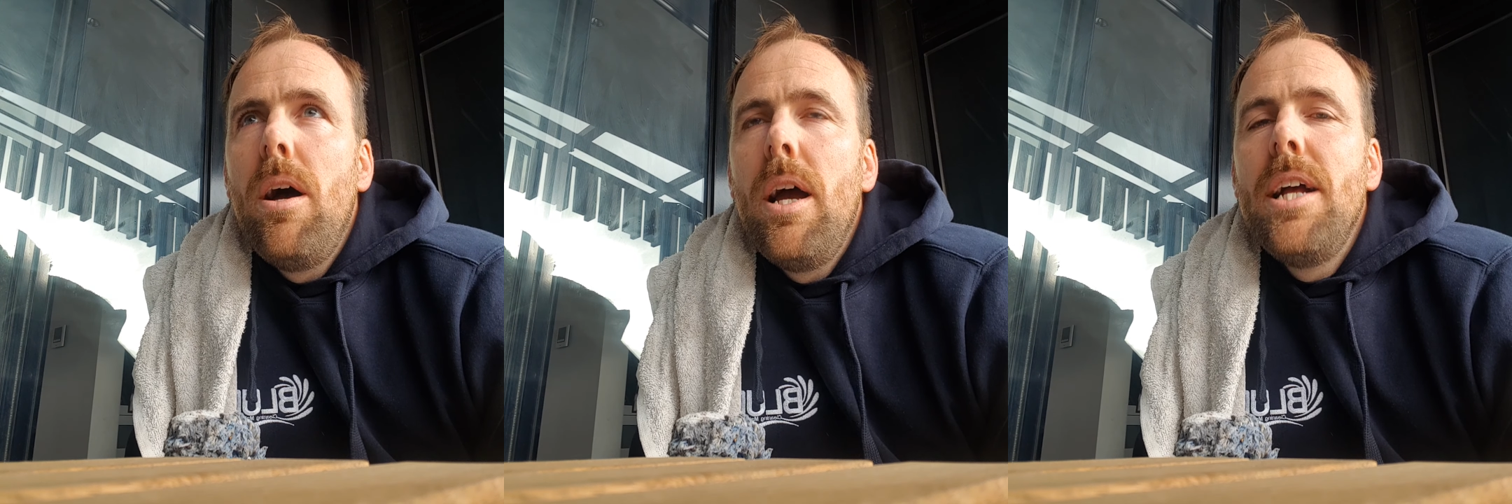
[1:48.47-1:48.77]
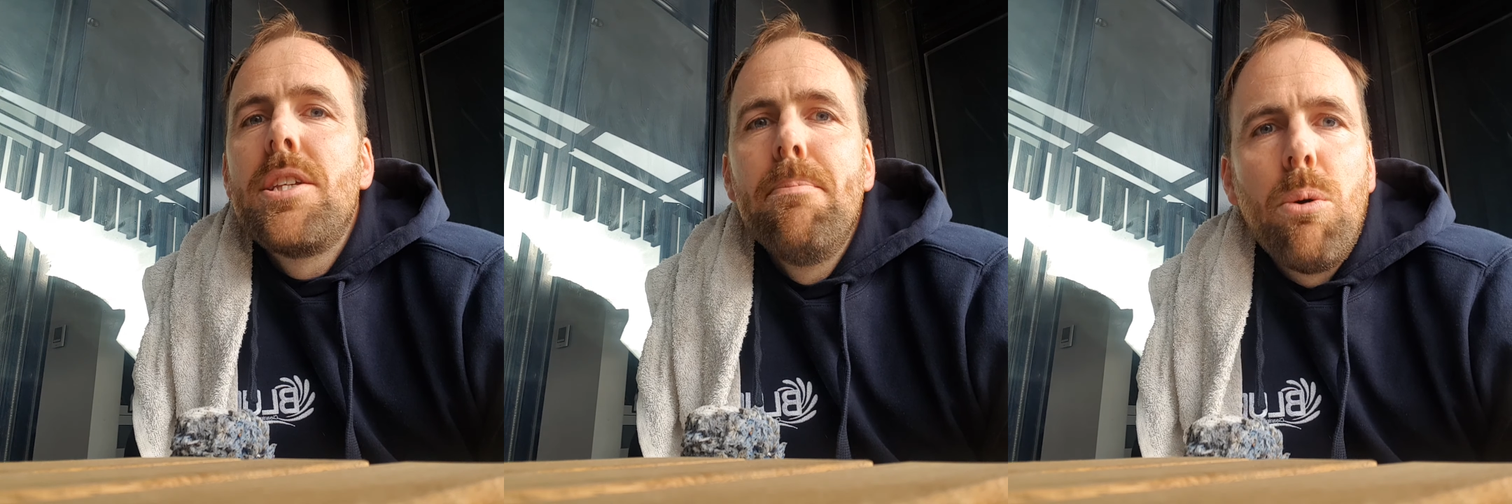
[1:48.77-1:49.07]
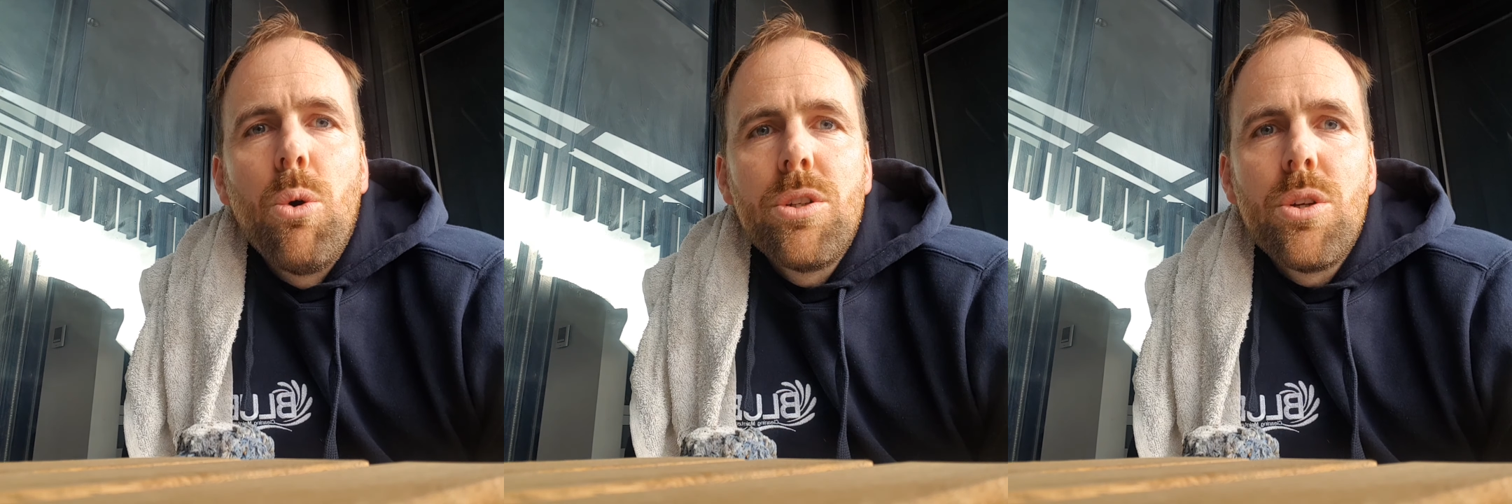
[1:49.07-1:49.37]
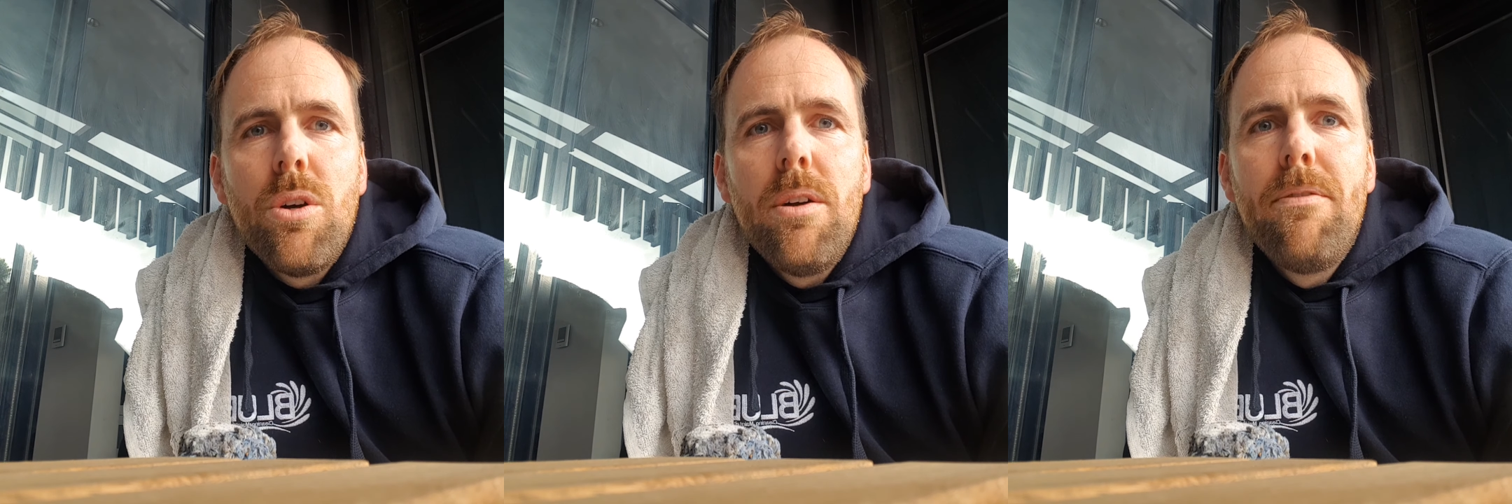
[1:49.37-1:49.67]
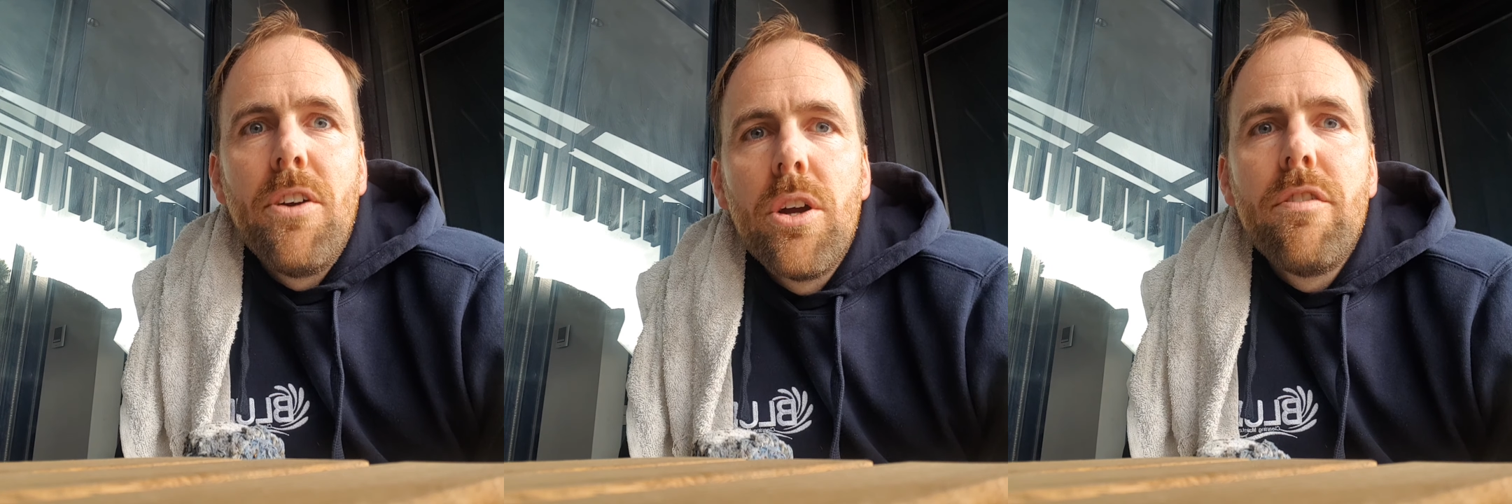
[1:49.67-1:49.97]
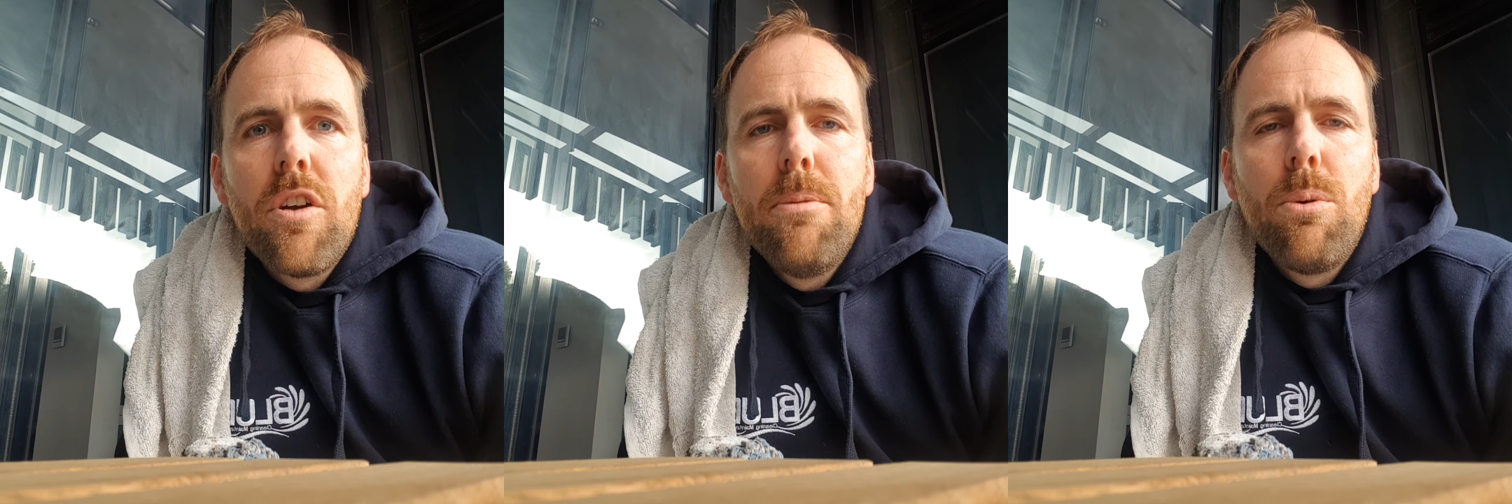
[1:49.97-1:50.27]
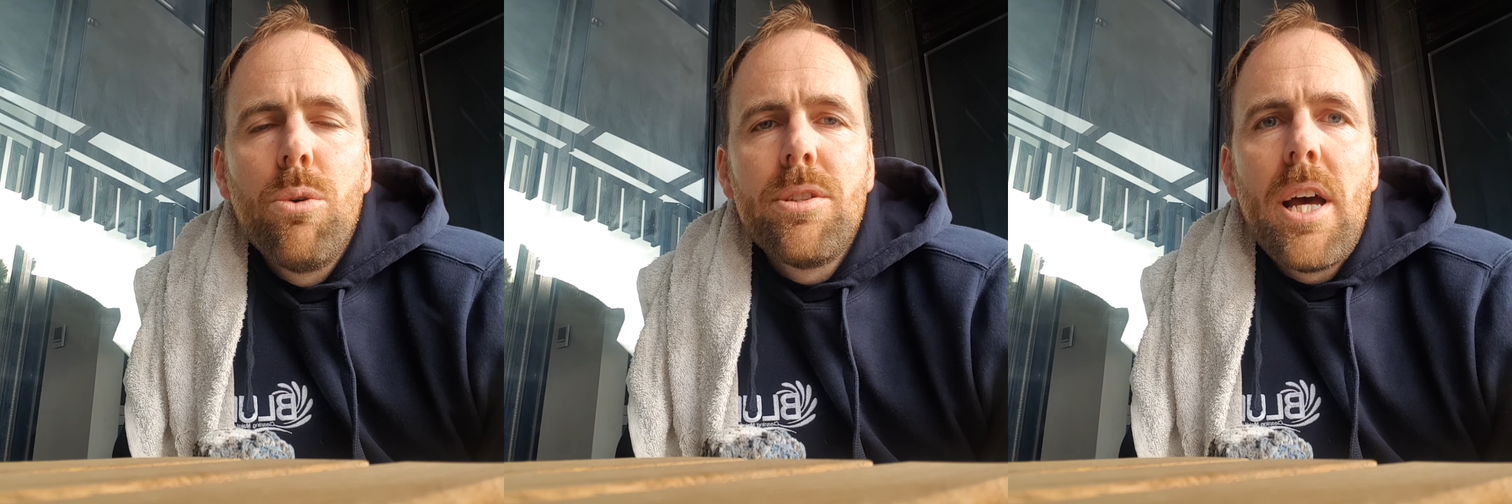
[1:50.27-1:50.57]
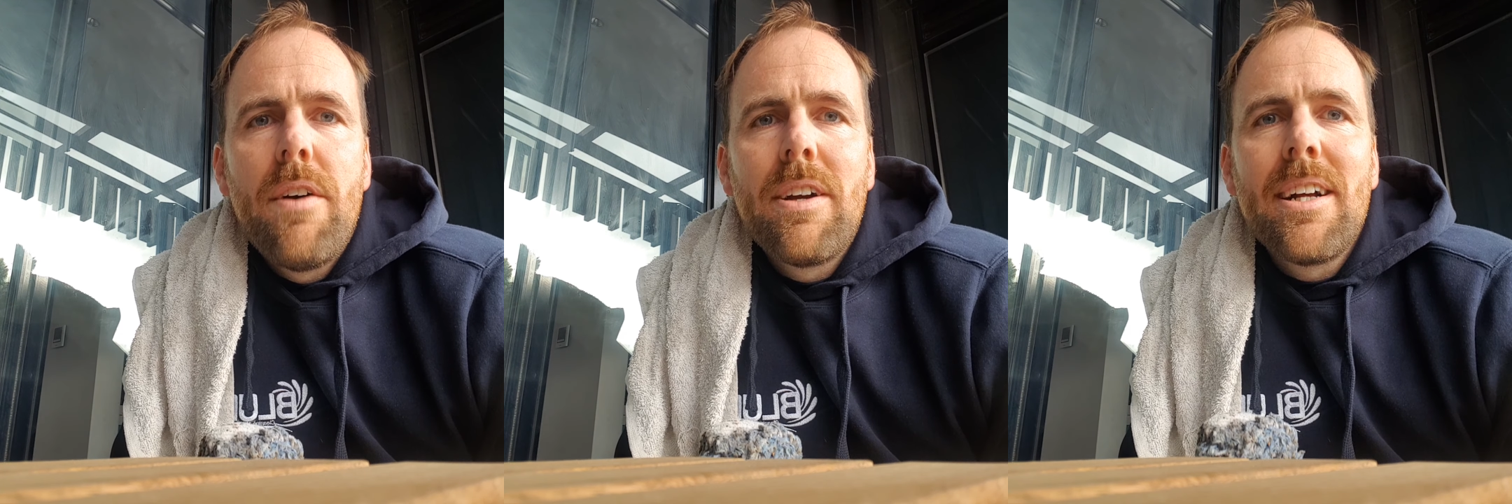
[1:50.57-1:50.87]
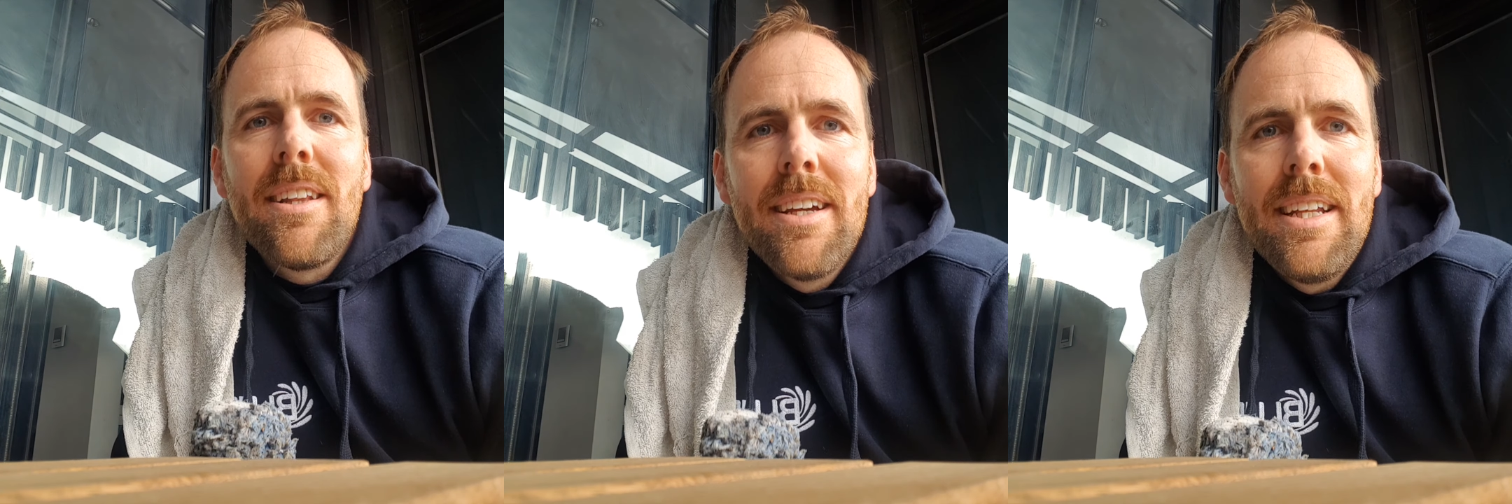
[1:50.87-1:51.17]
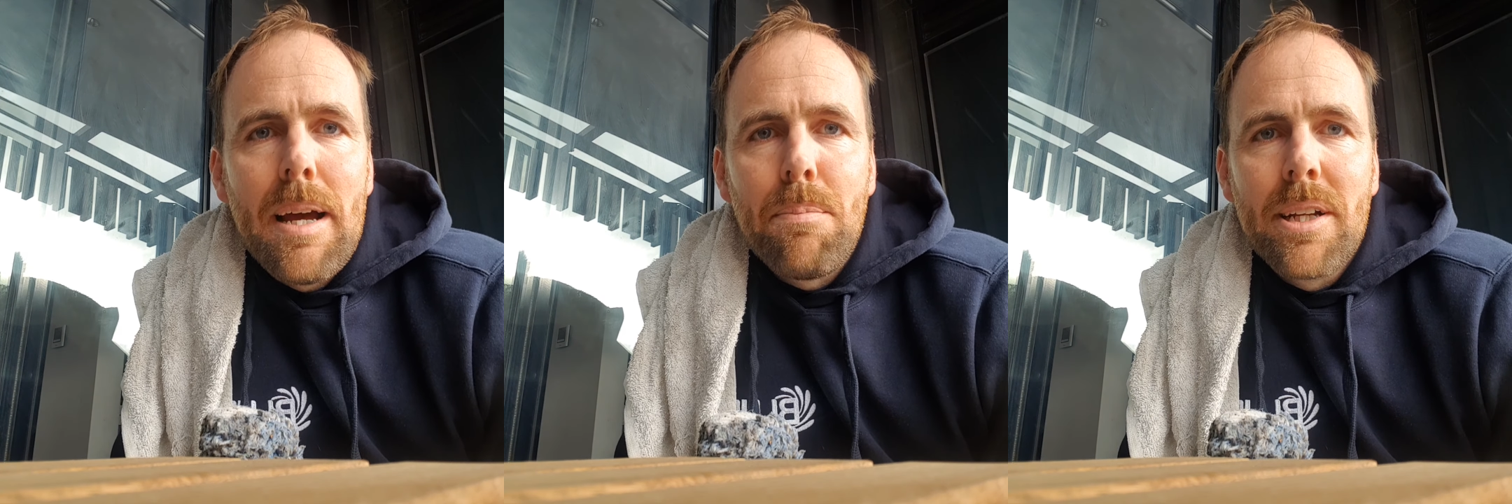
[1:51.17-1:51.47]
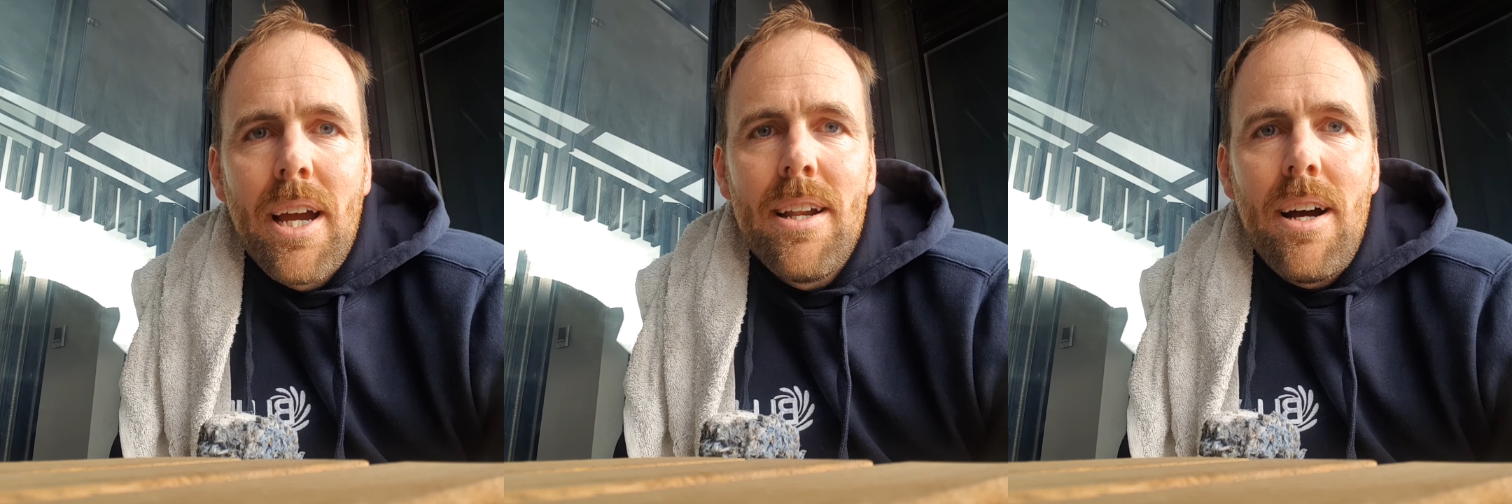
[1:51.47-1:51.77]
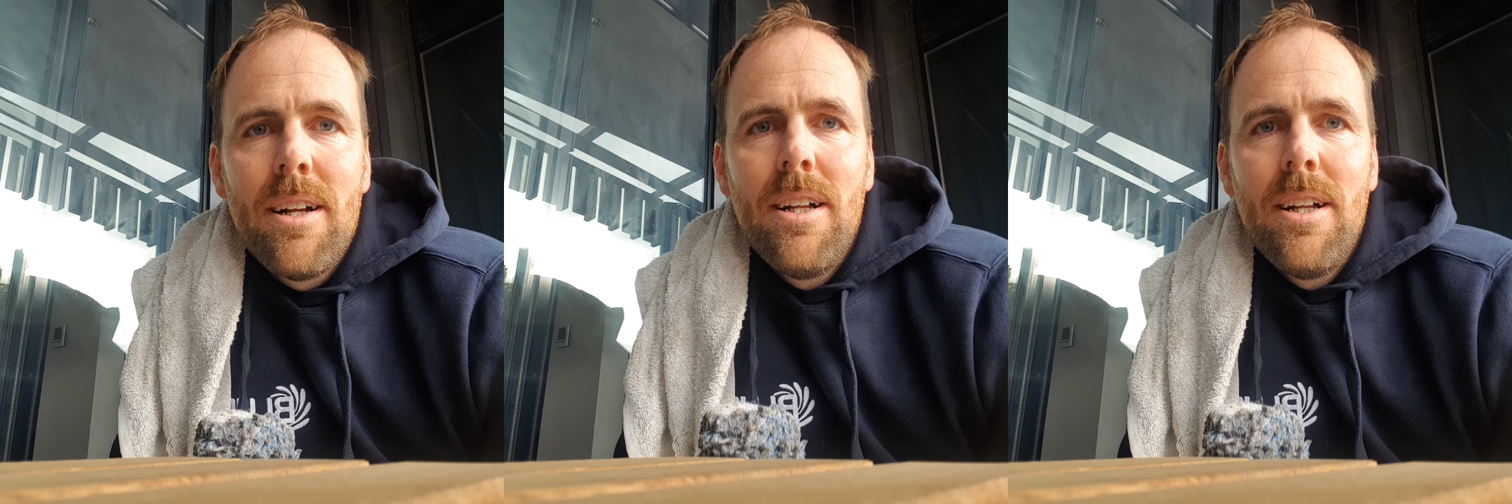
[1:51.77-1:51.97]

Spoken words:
It's important, very, very important to have a clean applicator.